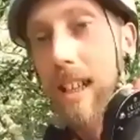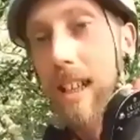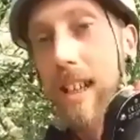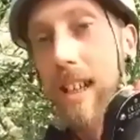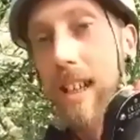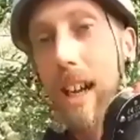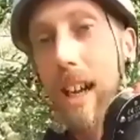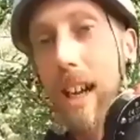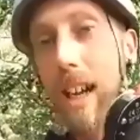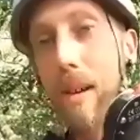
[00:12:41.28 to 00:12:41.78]

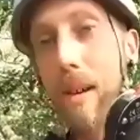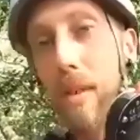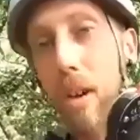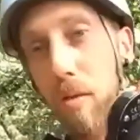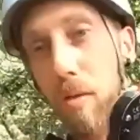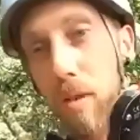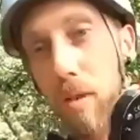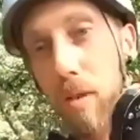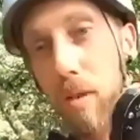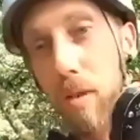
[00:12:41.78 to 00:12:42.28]
um, are
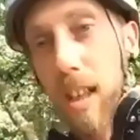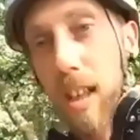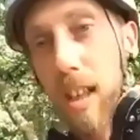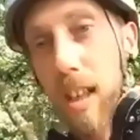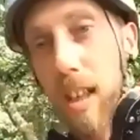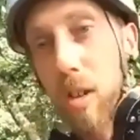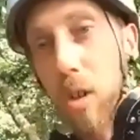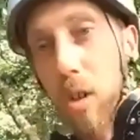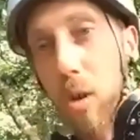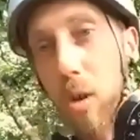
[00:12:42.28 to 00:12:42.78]
really
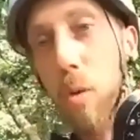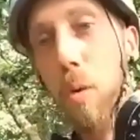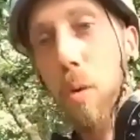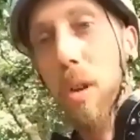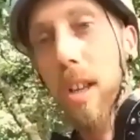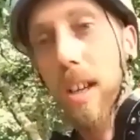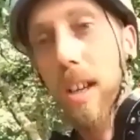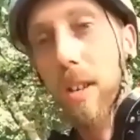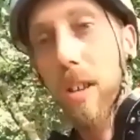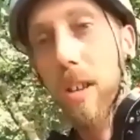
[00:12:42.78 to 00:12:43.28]
cool
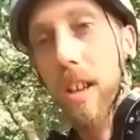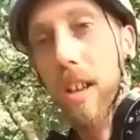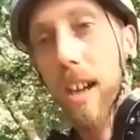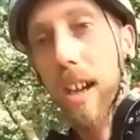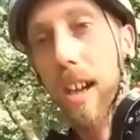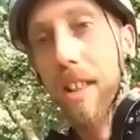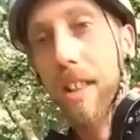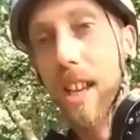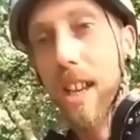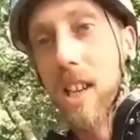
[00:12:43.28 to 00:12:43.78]
little uh,
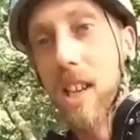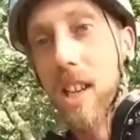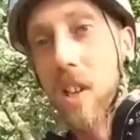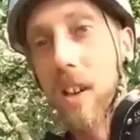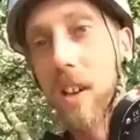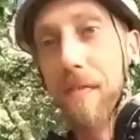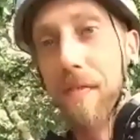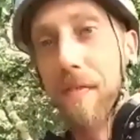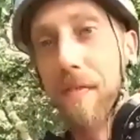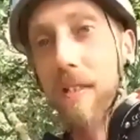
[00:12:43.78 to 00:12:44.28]
things I
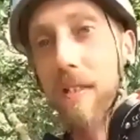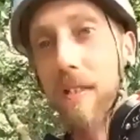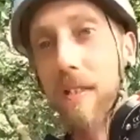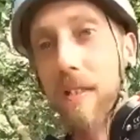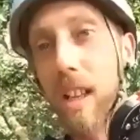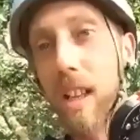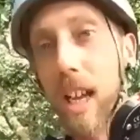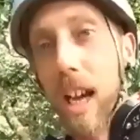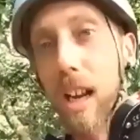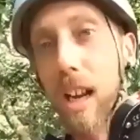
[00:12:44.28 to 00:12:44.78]
found in the
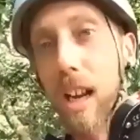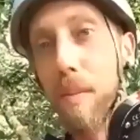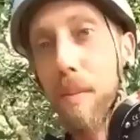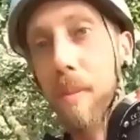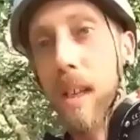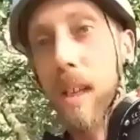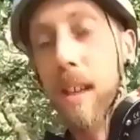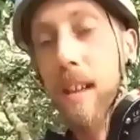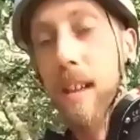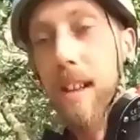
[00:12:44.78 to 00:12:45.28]

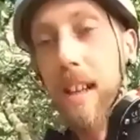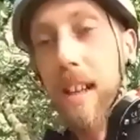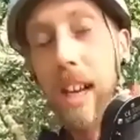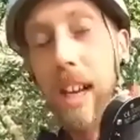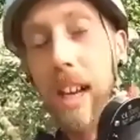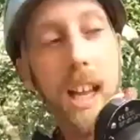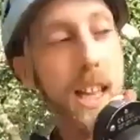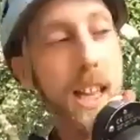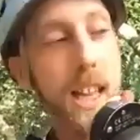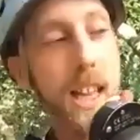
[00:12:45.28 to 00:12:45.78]
canopy.
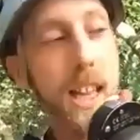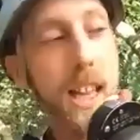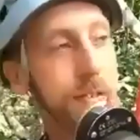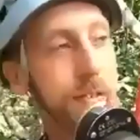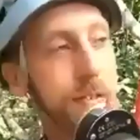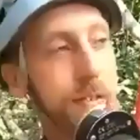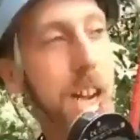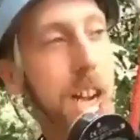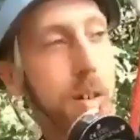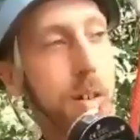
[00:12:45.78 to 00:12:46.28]
And then every
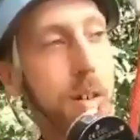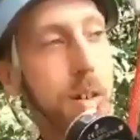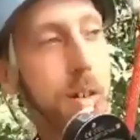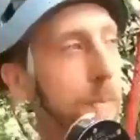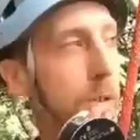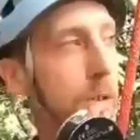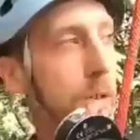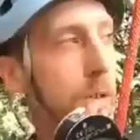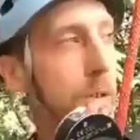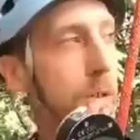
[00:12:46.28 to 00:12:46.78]
now when I'm
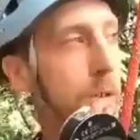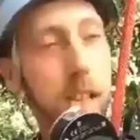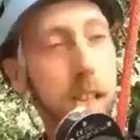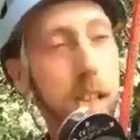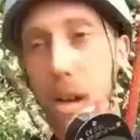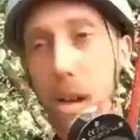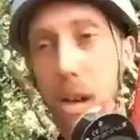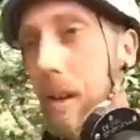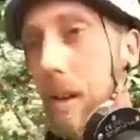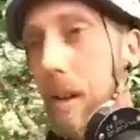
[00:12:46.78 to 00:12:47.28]
working up
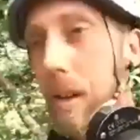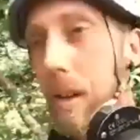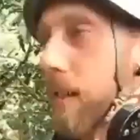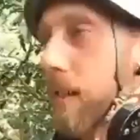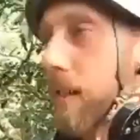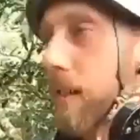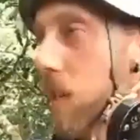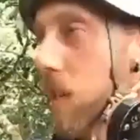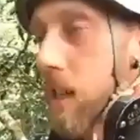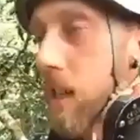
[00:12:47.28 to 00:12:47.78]
here, I'll
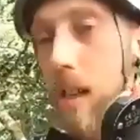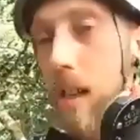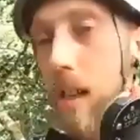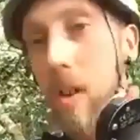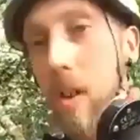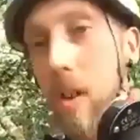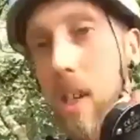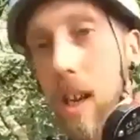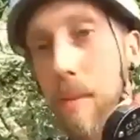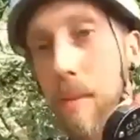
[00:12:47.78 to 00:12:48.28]
see different
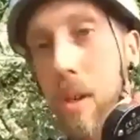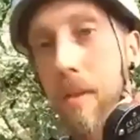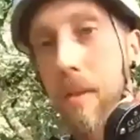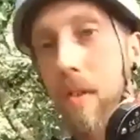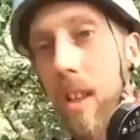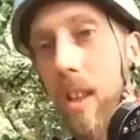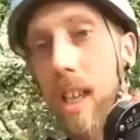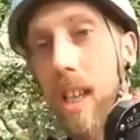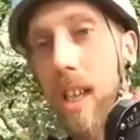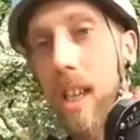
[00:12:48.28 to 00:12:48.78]
types of
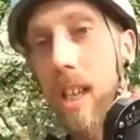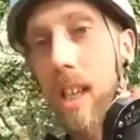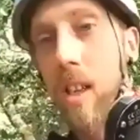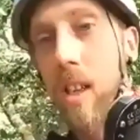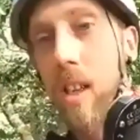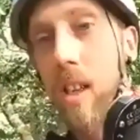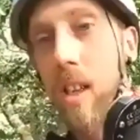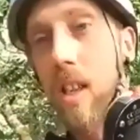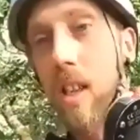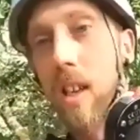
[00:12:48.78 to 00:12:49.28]

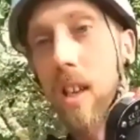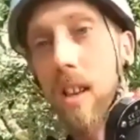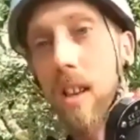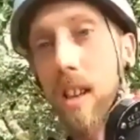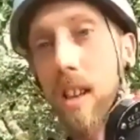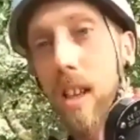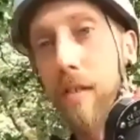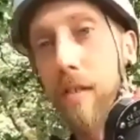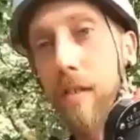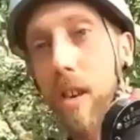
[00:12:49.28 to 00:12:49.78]
lizards and
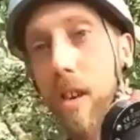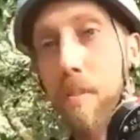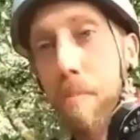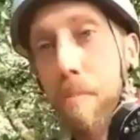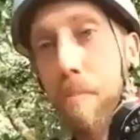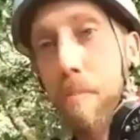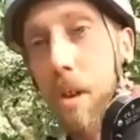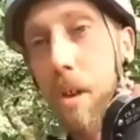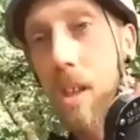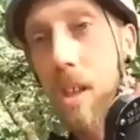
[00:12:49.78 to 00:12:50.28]
different
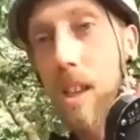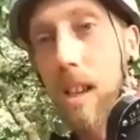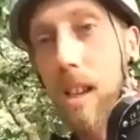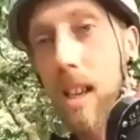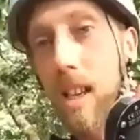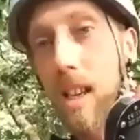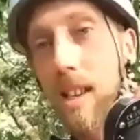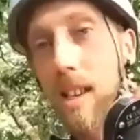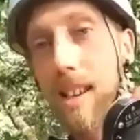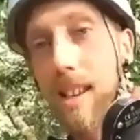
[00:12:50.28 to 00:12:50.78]
bugs and
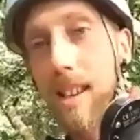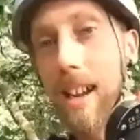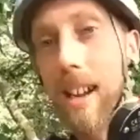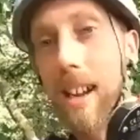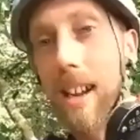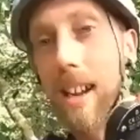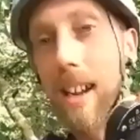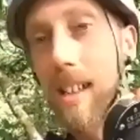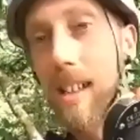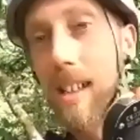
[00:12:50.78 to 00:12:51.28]

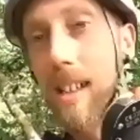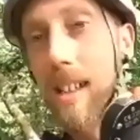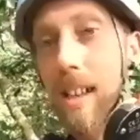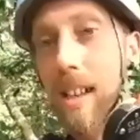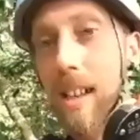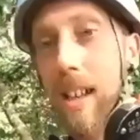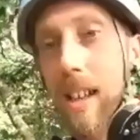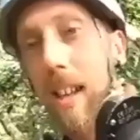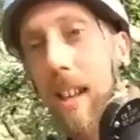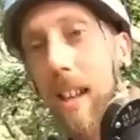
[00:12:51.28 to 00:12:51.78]
insects.
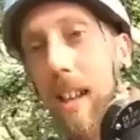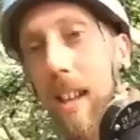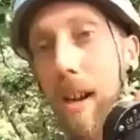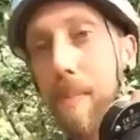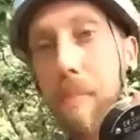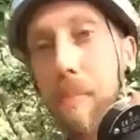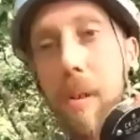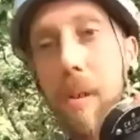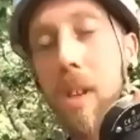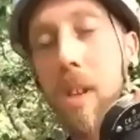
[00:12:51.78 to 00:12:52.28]
Um,
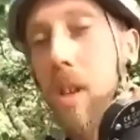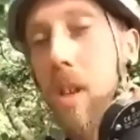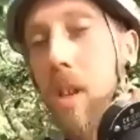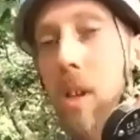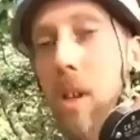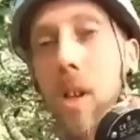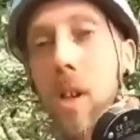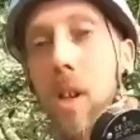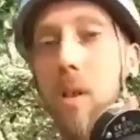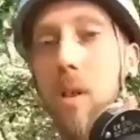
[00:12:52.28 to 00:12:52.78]
but there's just
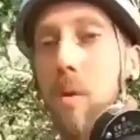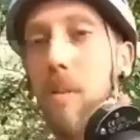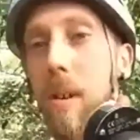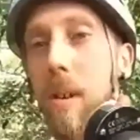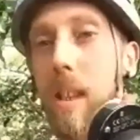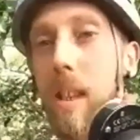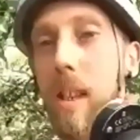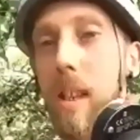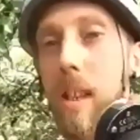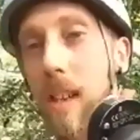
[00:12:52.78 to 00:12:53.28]
so many
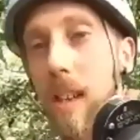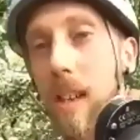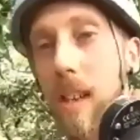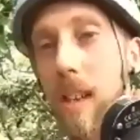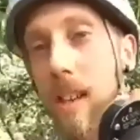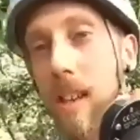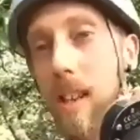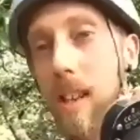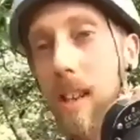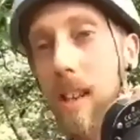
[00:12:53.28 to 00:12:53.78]
things to
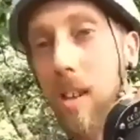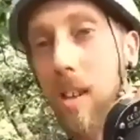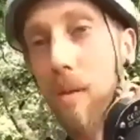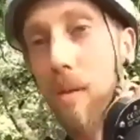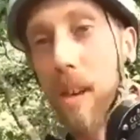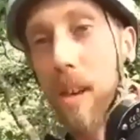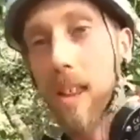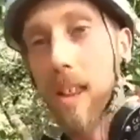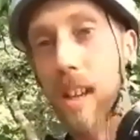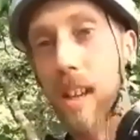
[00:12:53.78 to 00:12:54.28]
see, so many
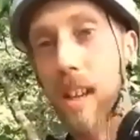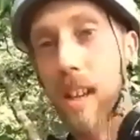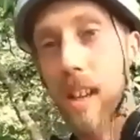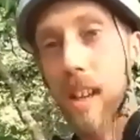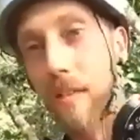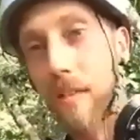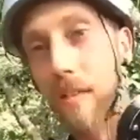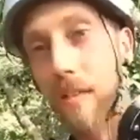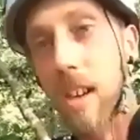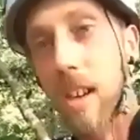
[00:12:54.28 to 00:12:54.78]
things to
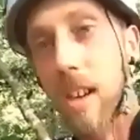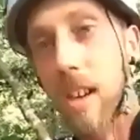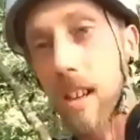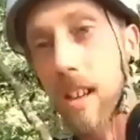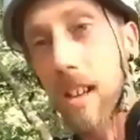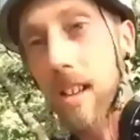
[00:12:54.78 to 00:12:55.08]
find.